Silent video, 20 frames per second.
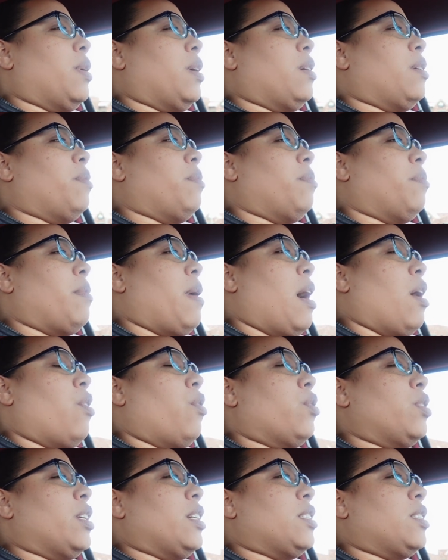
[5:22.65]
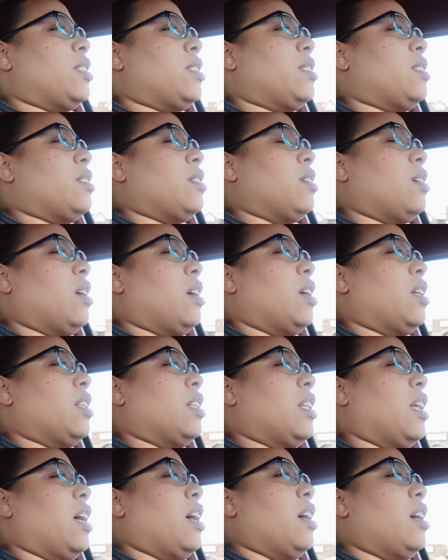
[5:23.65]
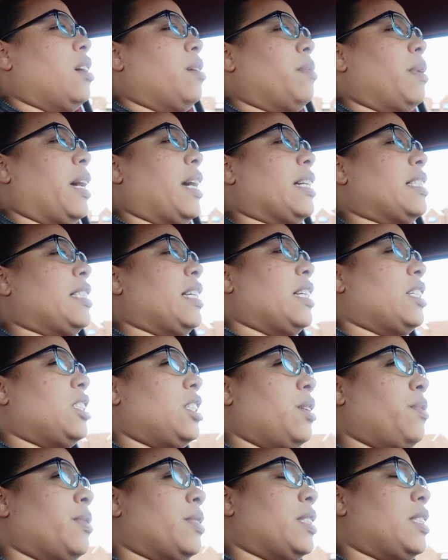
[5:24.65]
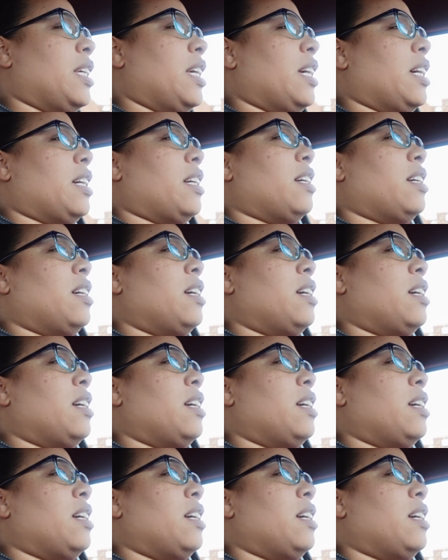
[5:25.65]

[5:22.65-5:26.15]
But my oldest, um, like I said, she was sick